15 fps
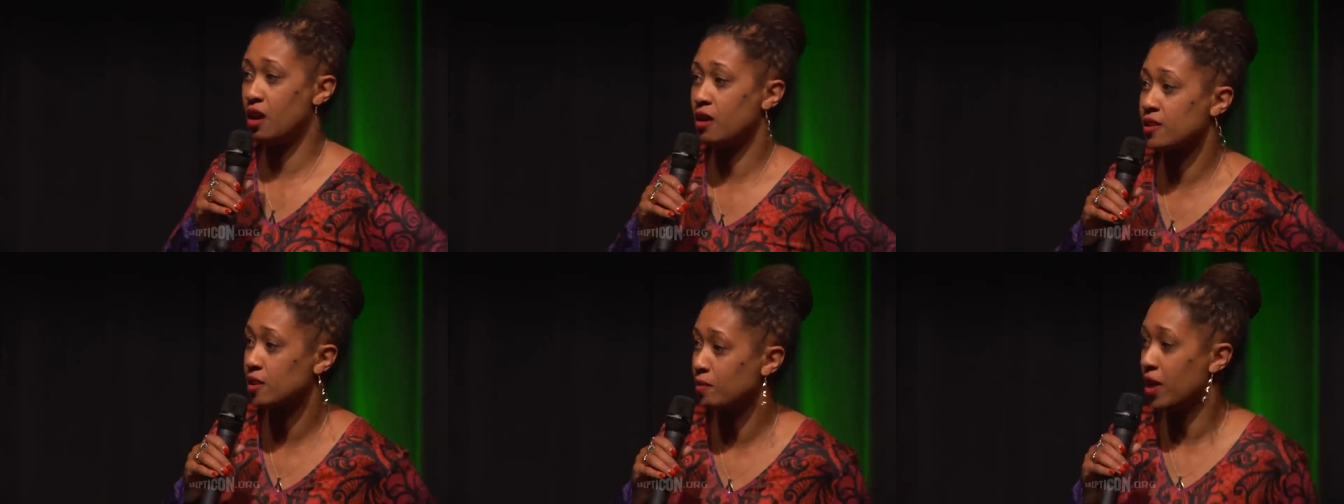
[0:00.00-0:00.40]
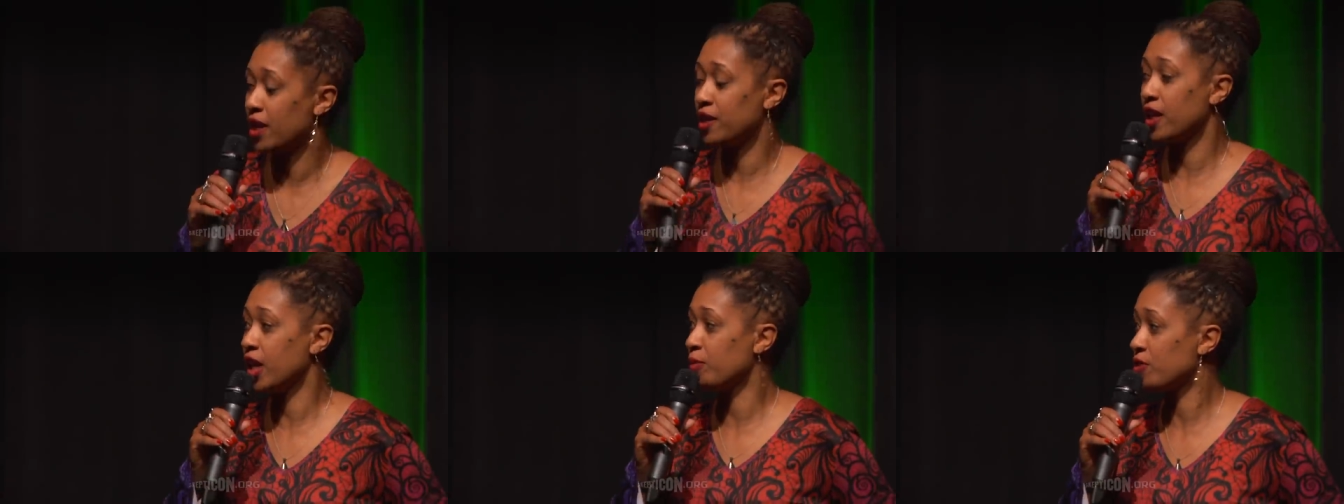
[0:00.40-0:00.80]
Talk to
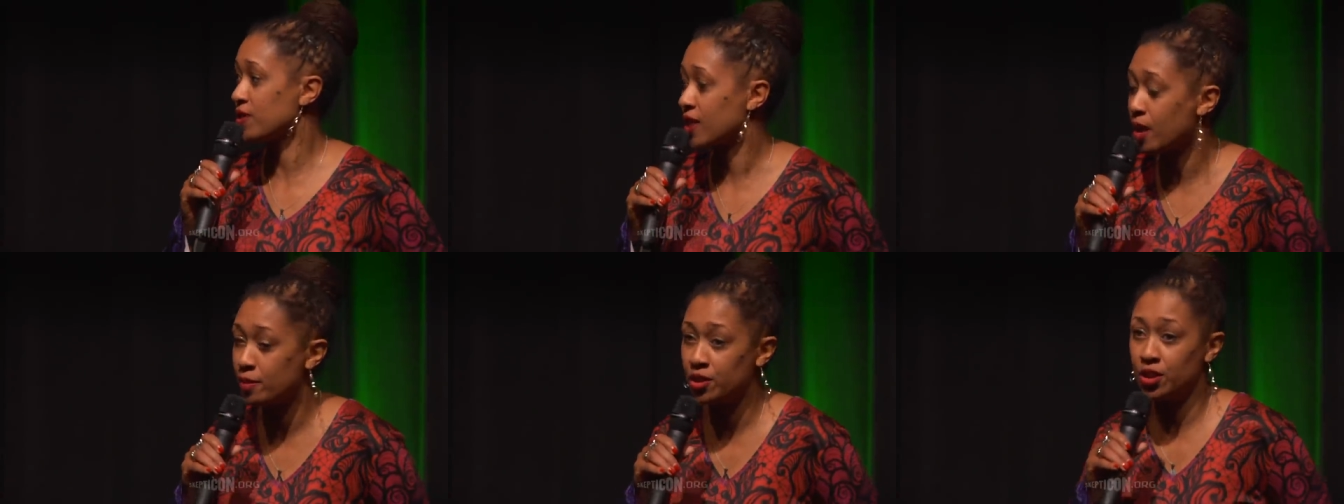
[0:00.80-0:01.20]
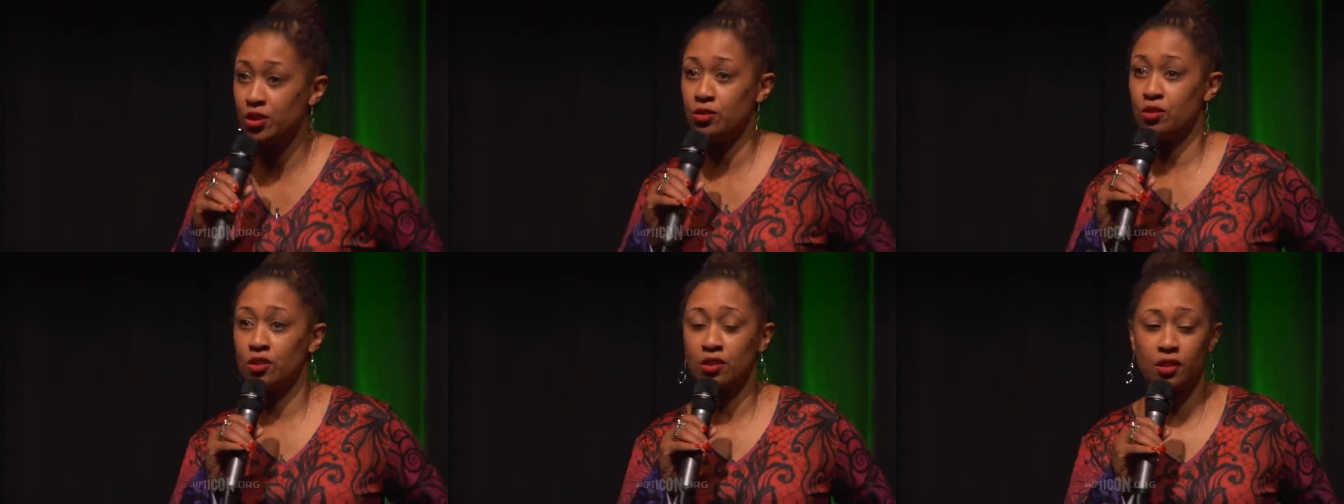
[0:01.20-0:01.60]
my neighbors. I'm a
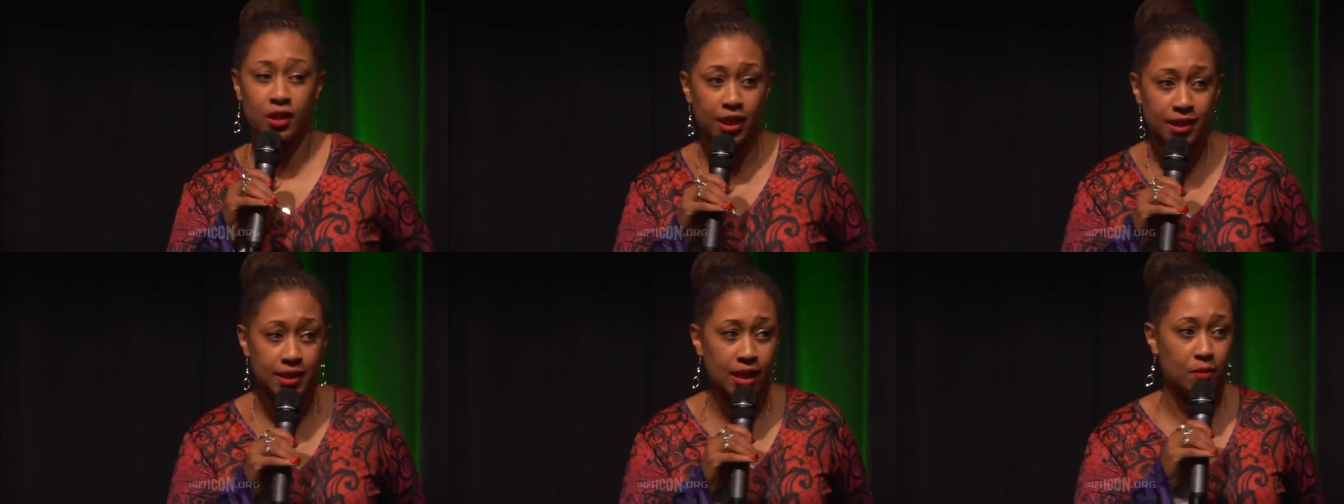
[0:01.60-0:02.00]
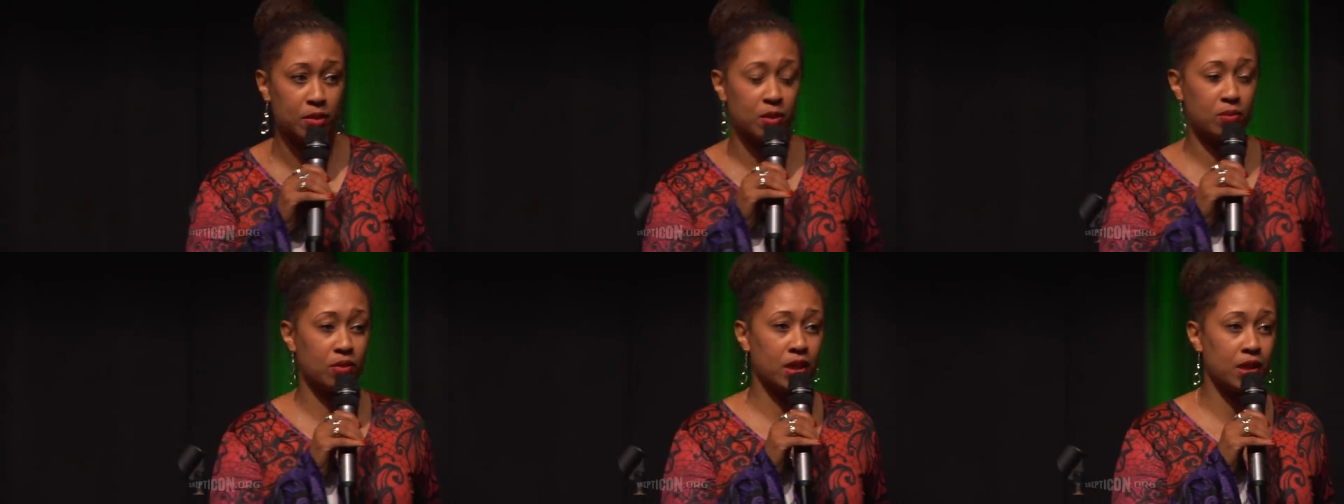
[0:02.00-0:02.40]
New Yorker. That's how
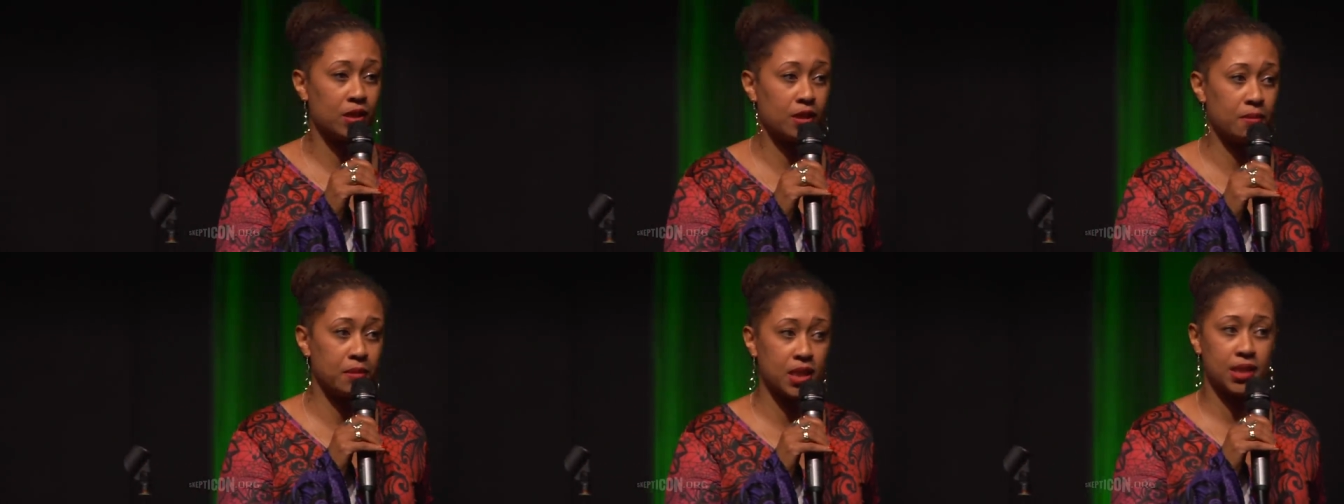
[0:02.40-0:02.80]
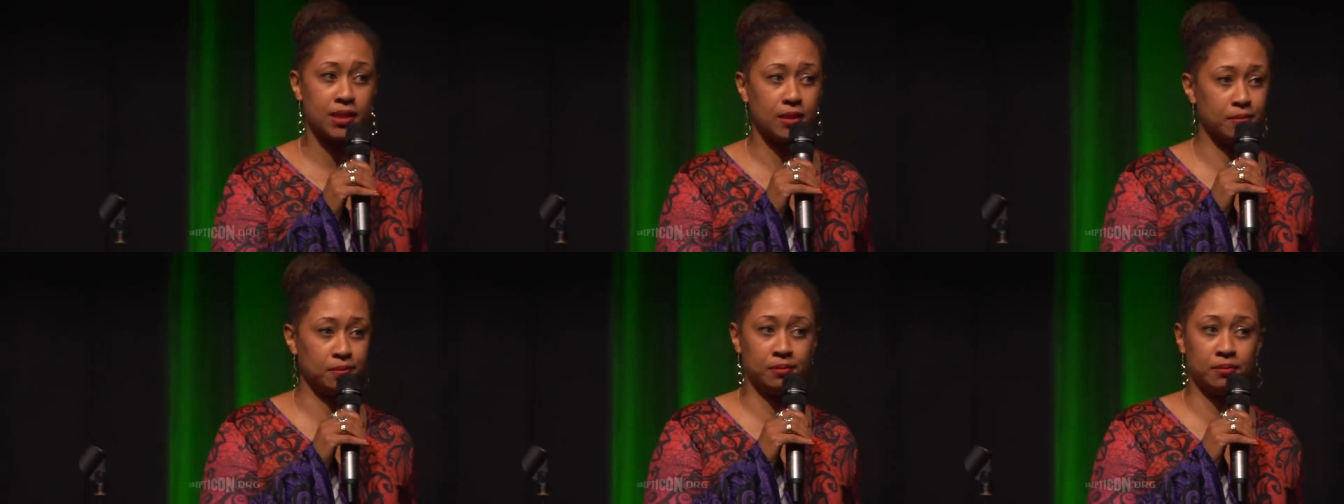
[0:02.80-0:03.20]
people end up
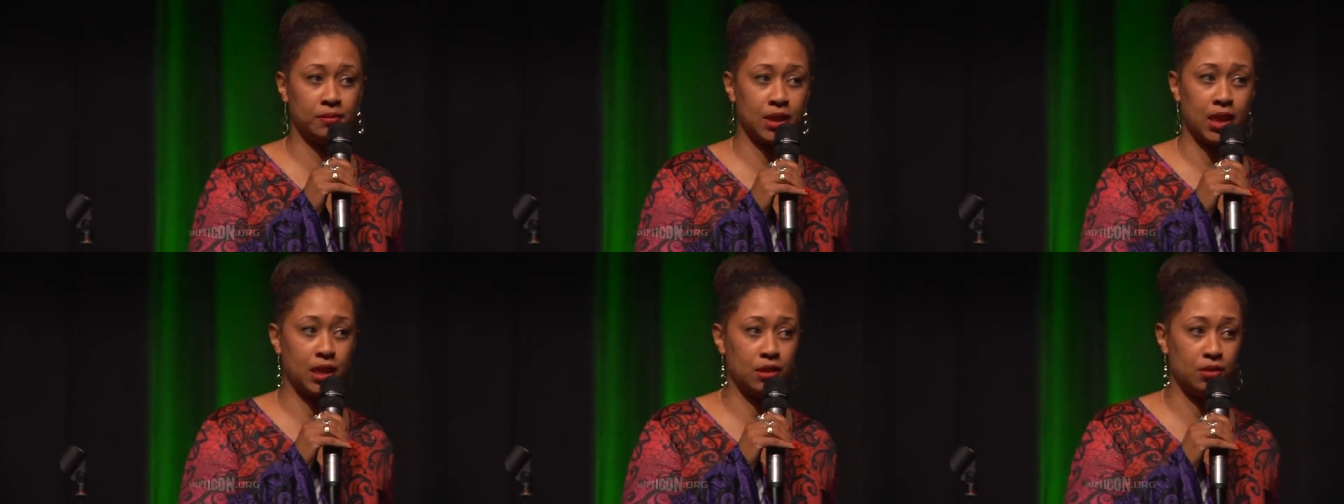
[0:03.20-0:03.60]
missing. Because